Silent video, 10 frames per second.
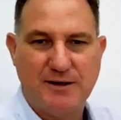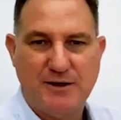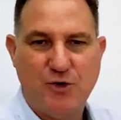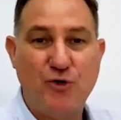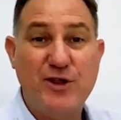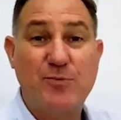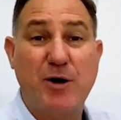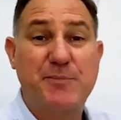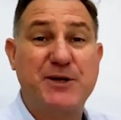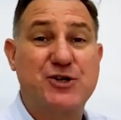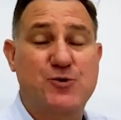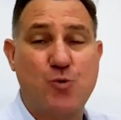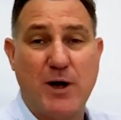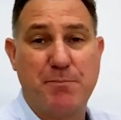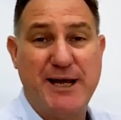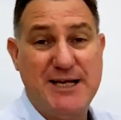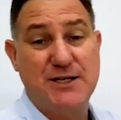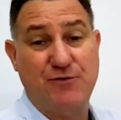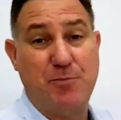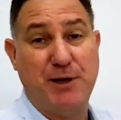Or this might be just one piece
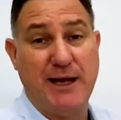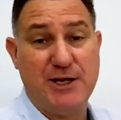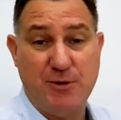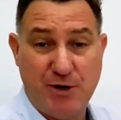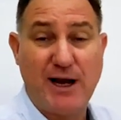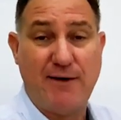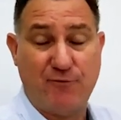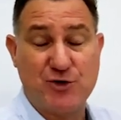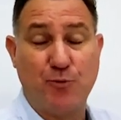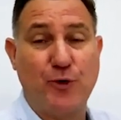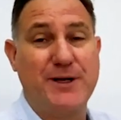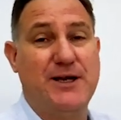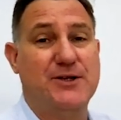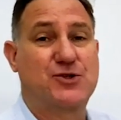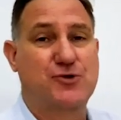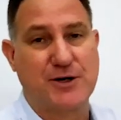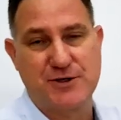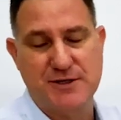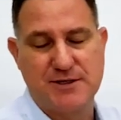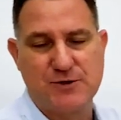of your plan. You might have some written
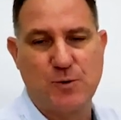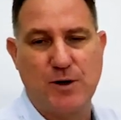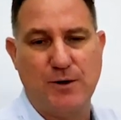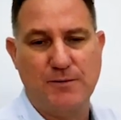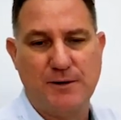instructions as well.